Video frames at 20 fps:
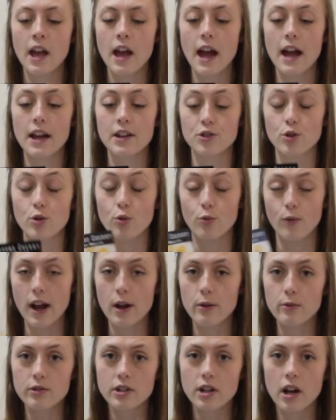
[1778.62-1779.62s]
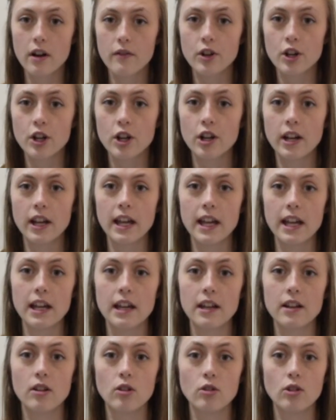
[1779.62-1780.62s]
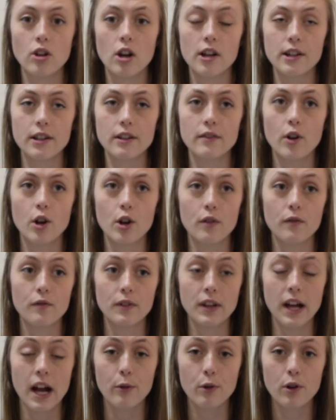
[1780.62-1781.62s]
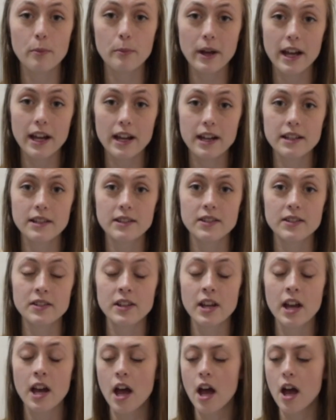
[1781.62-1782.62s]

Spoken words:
as ground cover in a lot of our flower beds,